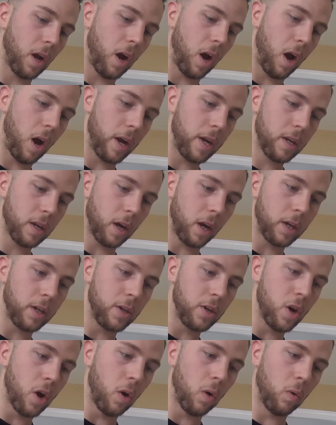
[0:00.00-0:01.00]
I
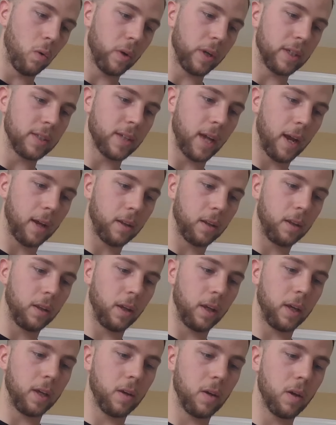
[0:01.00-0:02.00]
know exactly
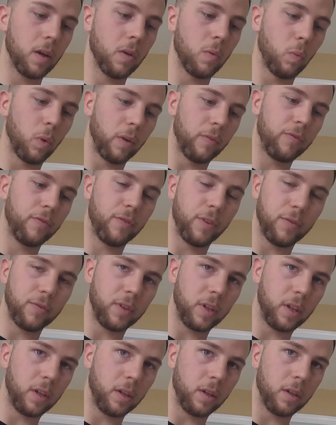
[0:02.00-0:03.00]
like what
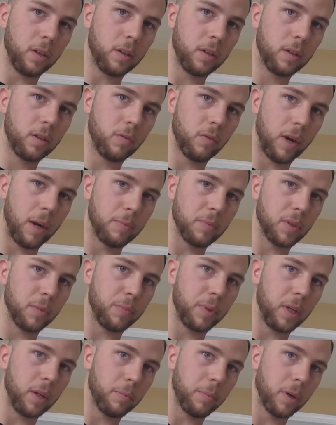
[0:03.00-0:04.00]
15 grams of
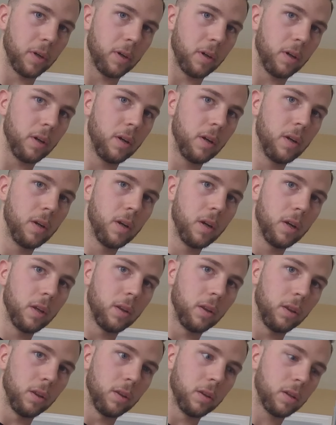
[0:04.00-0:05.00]
peanut butter
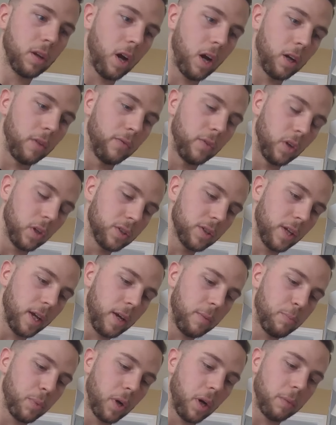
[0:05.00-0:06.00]
kind of looks
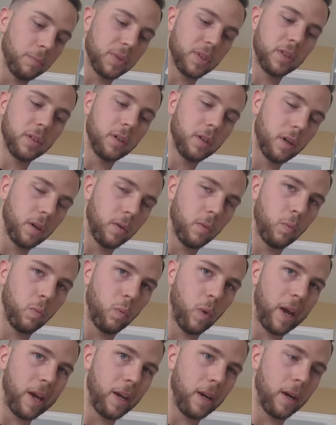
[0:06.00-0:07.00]
like, but I'm still gonna
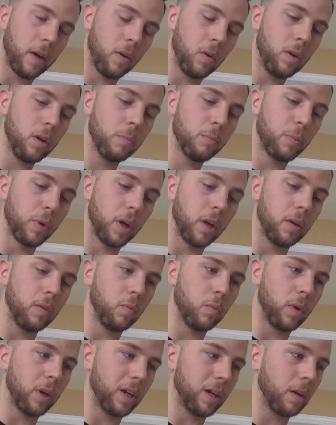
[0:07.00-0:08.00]
weigh it out. But
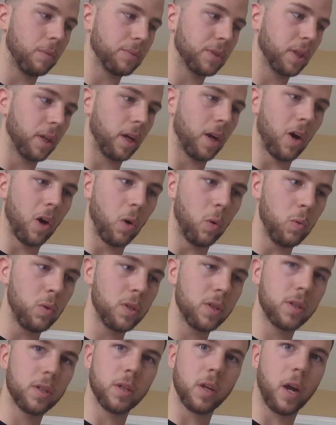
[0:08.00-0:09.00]
when it comes to like
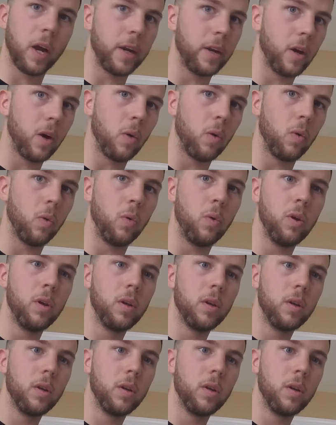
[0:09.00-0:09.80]
oats, I know